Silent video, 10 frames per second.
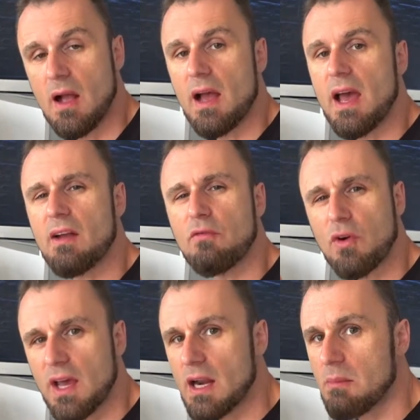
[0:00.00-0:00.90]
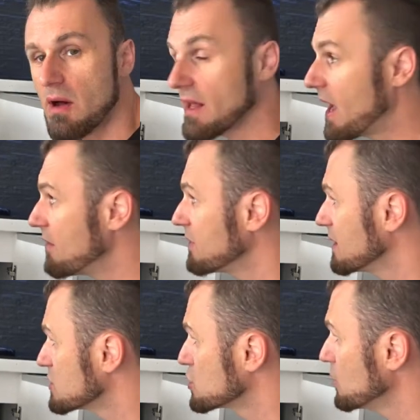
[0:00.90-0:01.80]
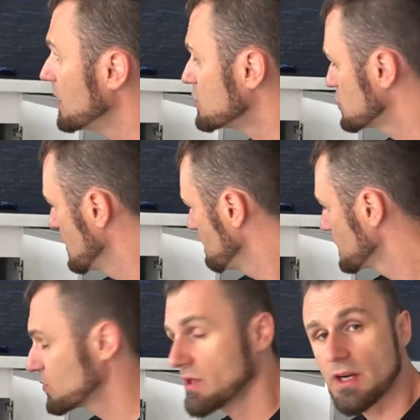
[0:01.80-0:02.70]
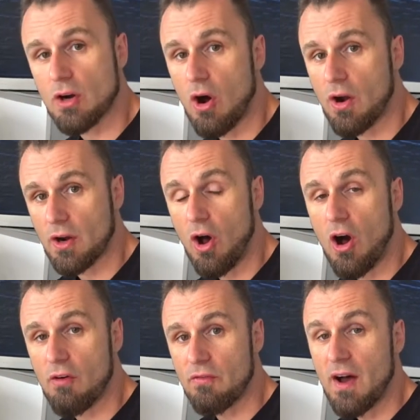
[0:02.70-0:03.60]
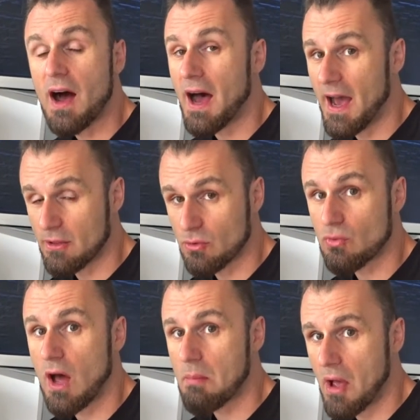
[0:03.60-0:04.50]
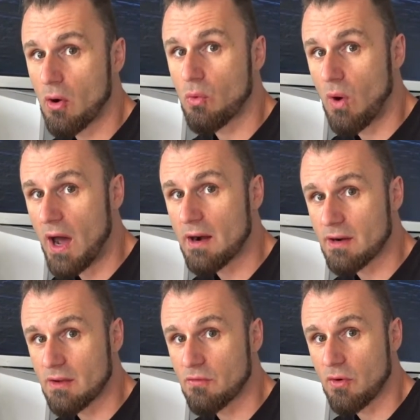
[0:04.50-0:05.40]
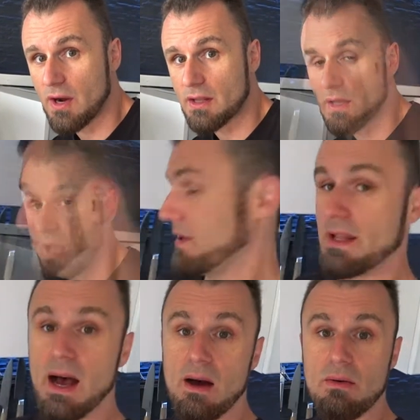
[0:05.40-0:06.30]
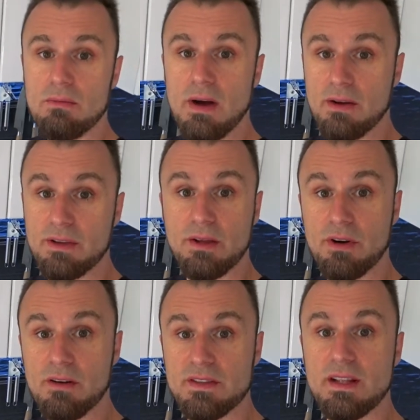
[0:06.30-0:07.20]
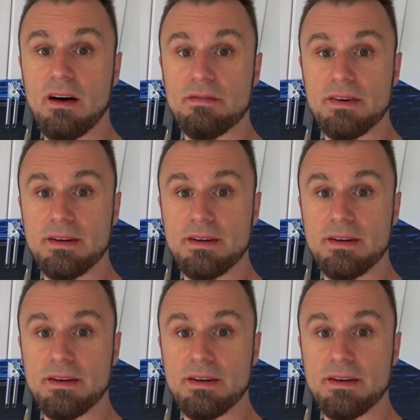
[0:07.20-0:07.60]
And forget about having a switch to turn it on and off. I had to run my own wiring for it. But now I could get rid of stuff.